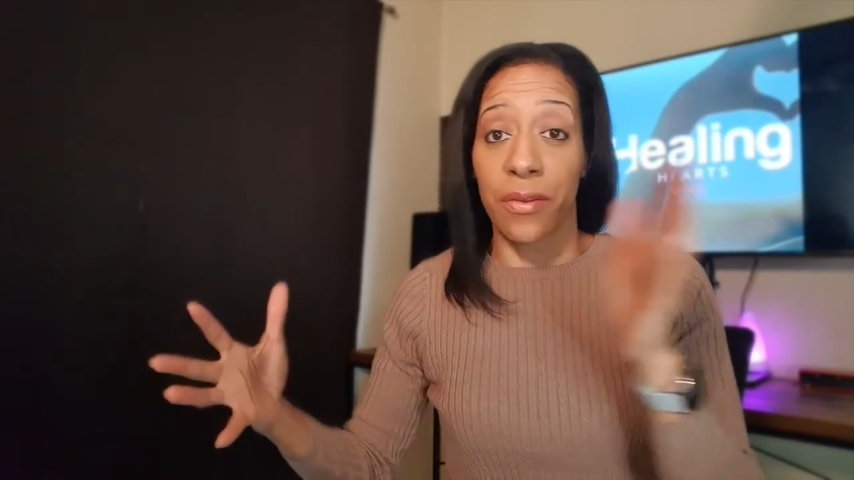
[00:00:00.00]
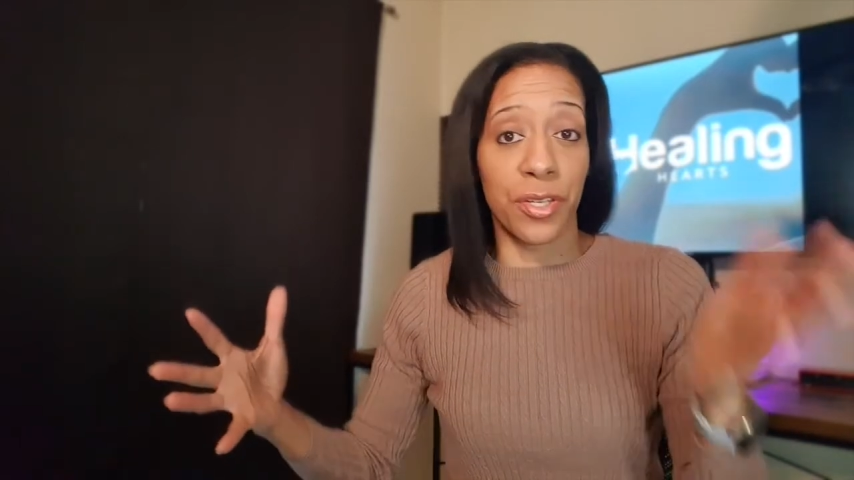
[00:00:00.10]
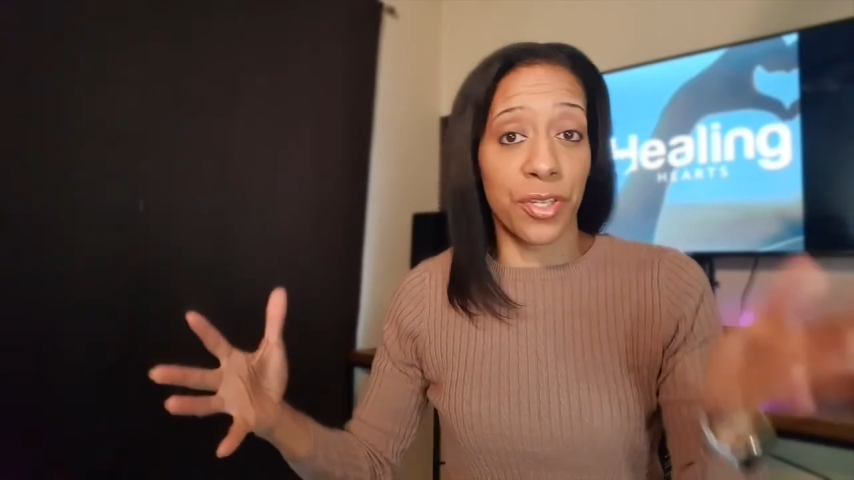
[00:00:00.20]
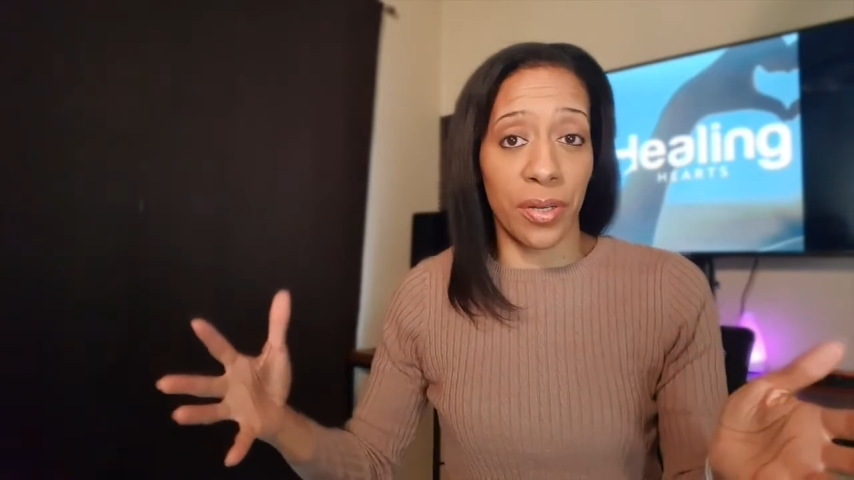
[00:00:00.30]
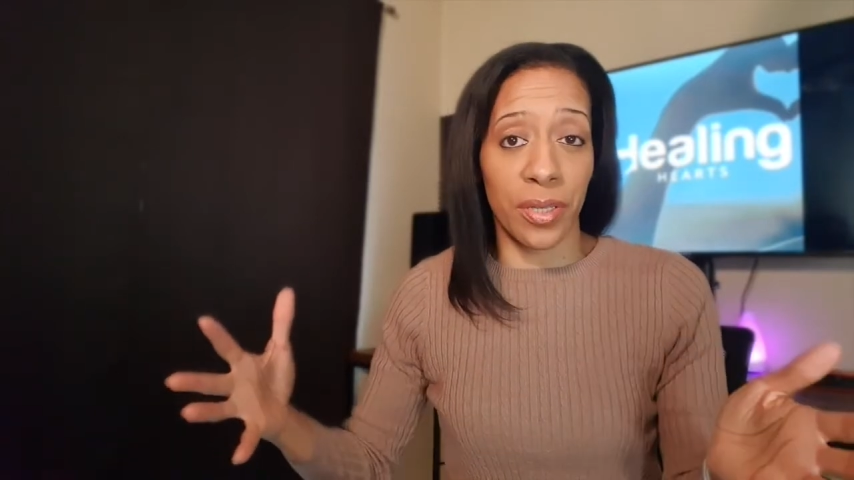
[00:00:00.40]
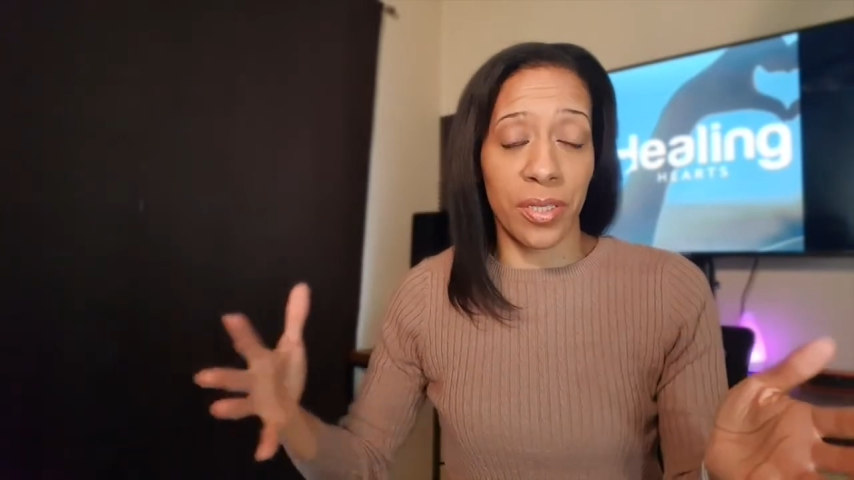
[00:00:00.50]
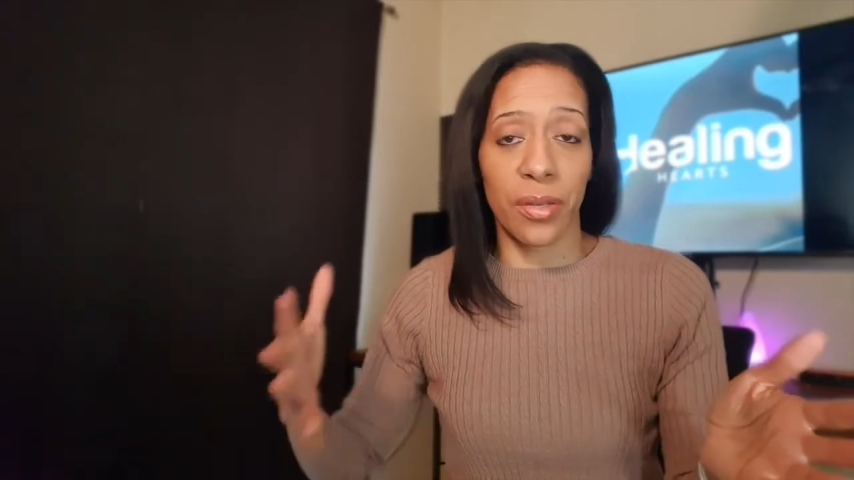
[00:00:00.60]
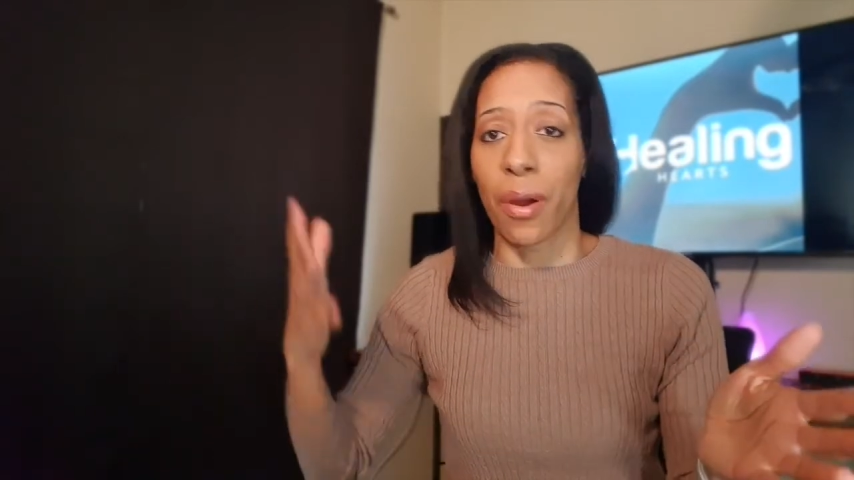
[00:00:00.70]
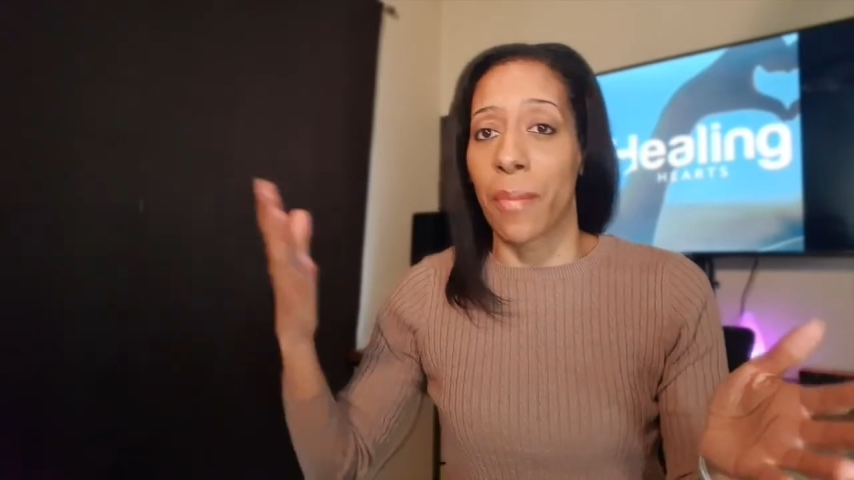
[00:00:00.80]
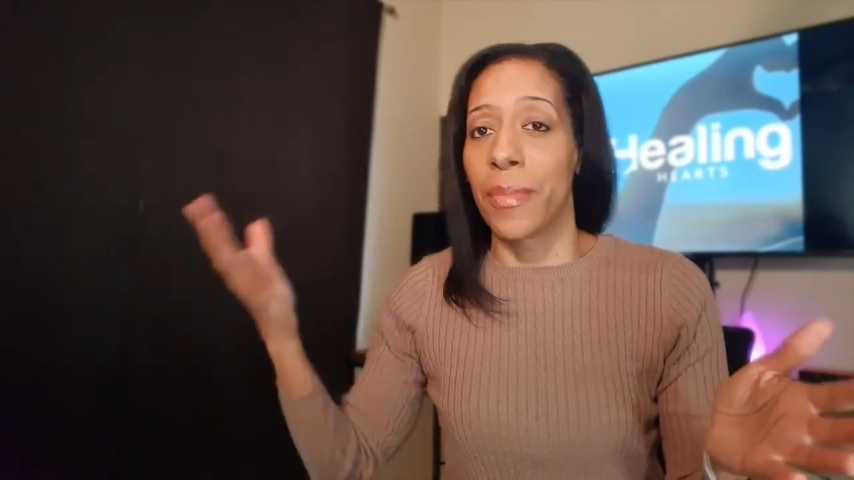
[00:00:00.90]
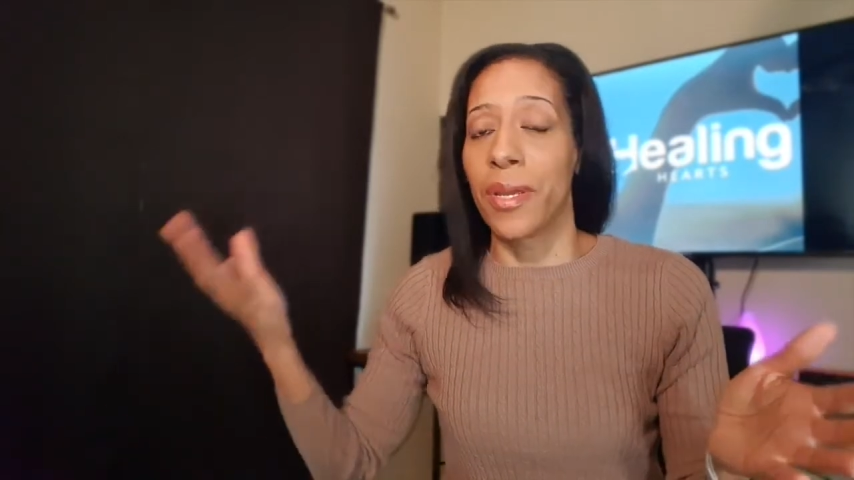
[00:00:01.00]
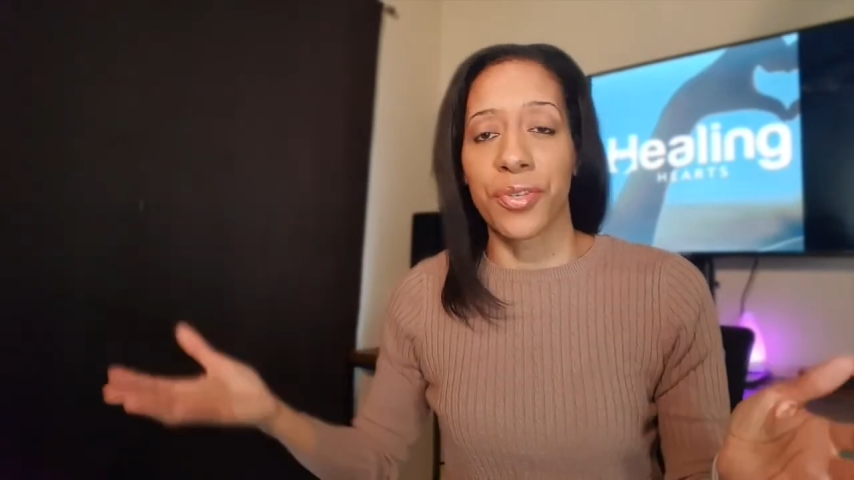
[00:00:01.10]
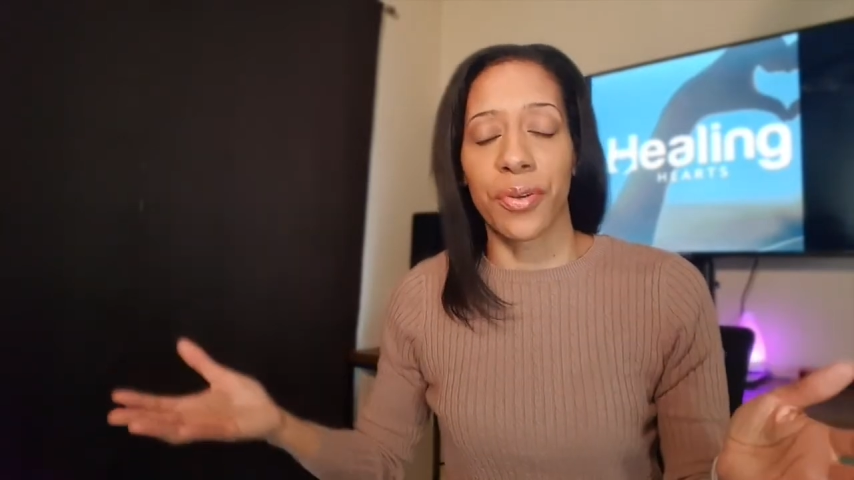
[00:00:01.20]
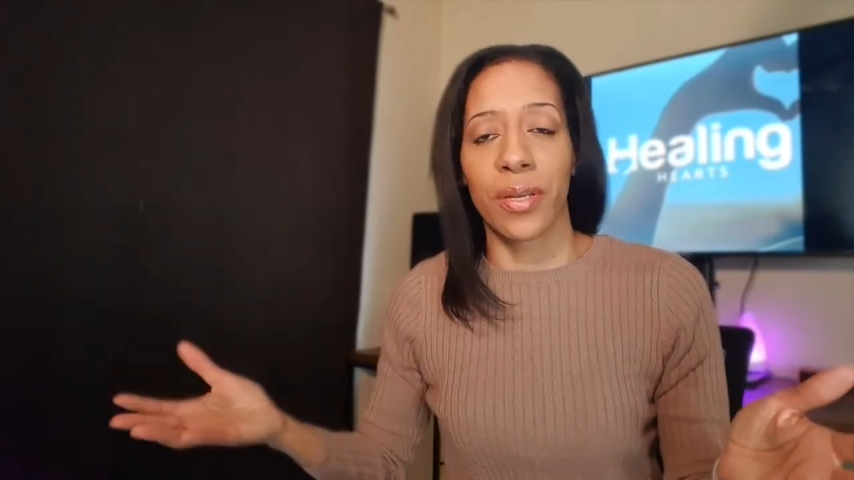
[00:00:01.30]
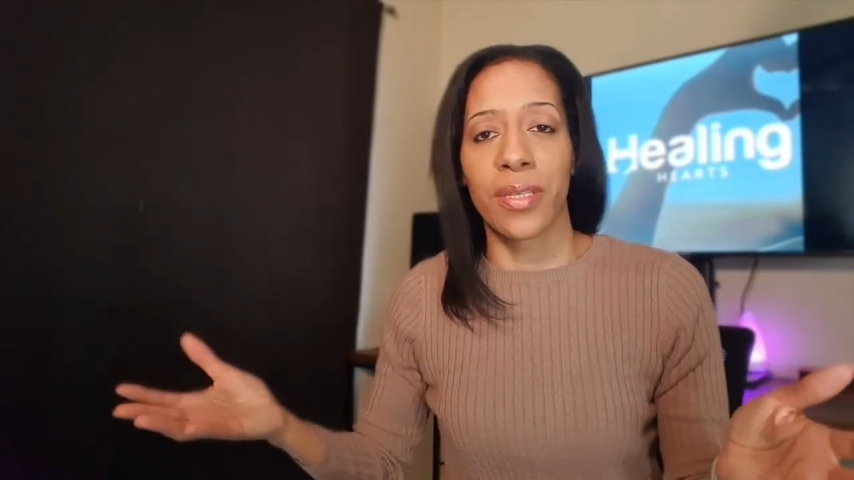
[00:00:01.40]
either in trust or
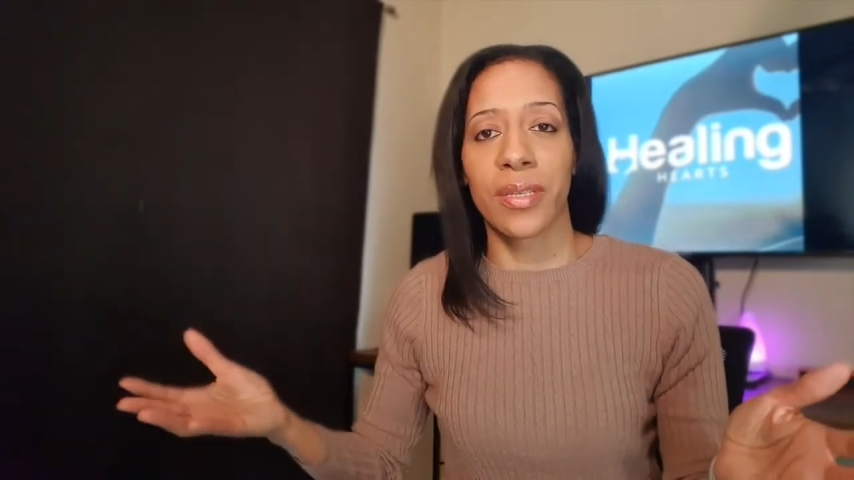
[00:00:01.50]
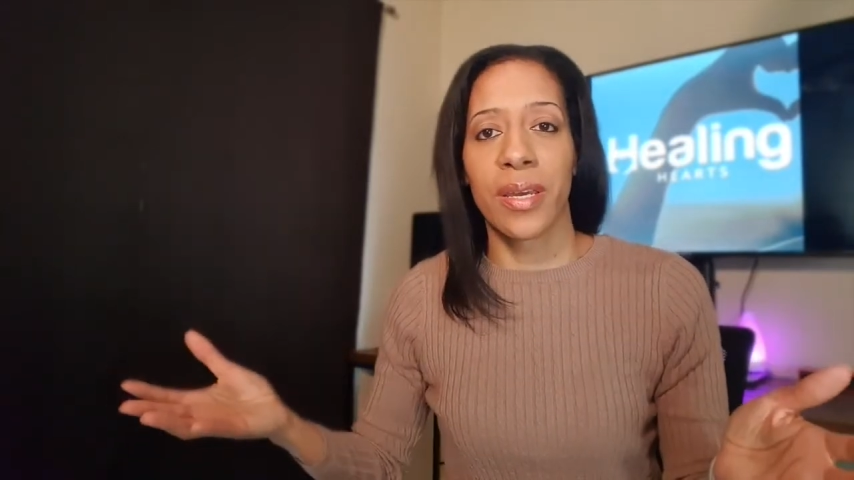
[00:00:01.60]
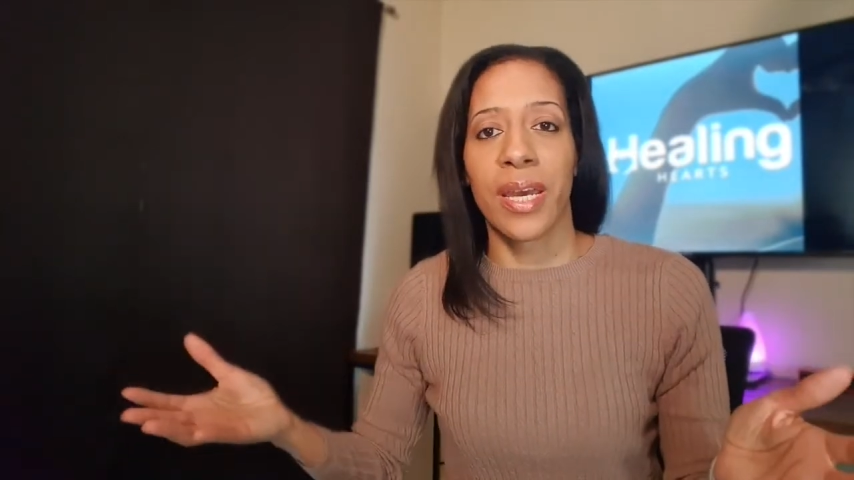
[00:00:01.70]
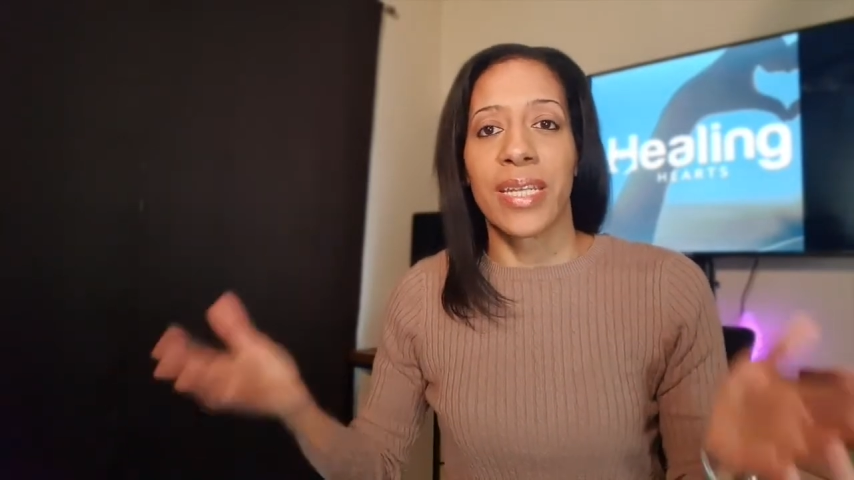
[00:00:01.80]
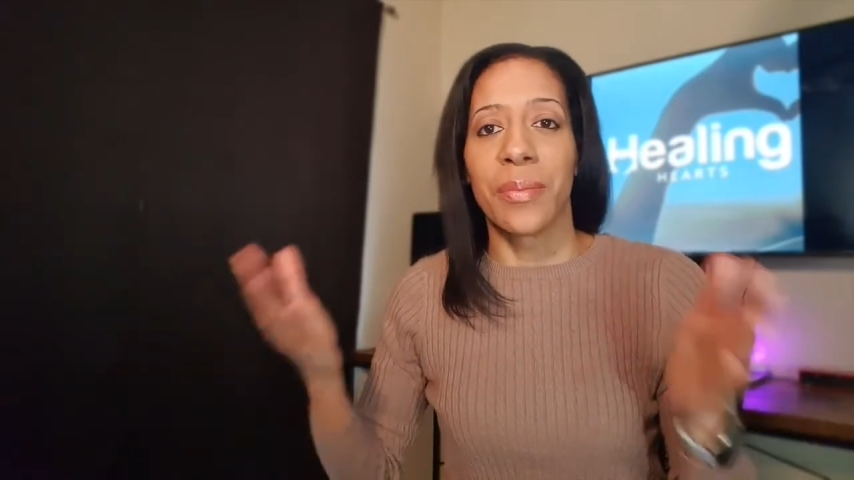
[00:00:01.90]
mistrust,